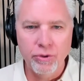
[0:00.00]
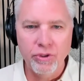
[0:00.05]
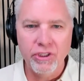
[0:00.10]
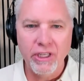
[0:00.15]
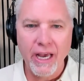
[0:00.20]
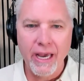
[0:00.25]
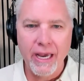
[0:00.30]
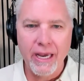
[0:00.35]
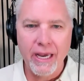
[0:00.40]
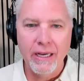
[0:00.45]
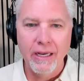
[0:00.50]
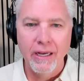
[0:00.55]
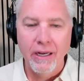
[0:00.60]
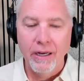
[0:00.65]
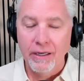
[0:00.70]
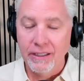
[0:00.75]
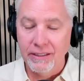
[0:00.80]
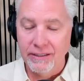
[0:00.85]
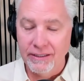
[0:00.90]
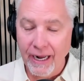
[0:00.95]
say,
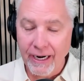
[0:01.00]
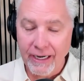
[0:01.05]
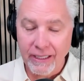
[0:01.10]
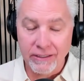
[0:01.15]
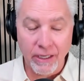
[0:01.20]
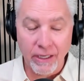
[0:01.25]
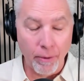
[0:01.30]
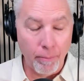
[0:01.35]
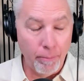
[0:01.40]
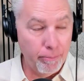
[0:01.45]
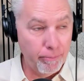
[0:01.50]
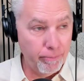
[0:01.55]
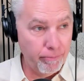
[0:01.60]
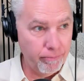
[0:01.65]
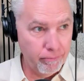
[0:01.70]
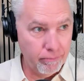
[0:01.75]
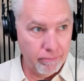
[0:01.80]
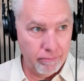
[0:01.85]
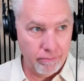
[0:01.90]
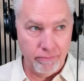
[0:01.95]
because that is a
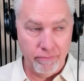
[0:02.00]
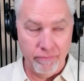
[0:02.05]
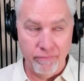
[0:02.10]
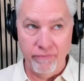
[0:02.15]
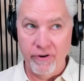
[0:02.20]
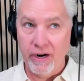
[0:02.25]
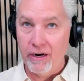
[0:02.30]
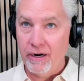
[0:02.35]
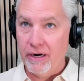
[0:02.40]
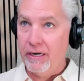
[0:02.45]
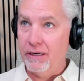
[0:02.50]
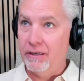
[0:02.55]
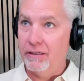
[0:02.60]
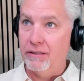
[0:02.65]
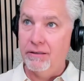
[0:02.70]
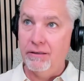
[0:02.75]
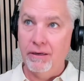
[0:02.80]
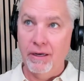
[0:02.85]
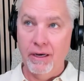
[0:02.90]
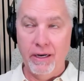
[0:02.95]
very
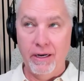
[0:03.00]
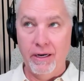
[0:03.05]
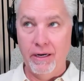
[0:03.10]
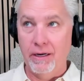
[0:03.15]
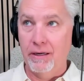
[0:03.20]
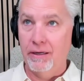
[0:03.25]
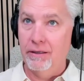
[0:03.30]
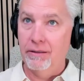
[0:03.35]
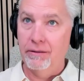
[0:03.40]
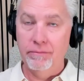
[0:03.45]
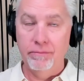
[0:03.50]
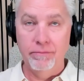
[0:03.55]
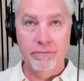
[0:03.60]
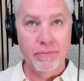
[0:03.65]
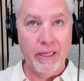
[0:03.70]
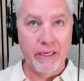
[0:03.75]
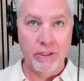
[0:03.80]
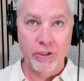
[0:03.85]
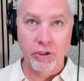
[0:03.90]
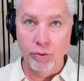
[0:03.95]

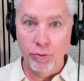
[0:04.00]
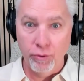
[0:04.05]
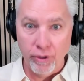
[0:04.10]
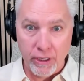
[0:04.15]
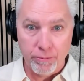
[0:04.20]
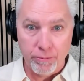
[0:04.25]
like unique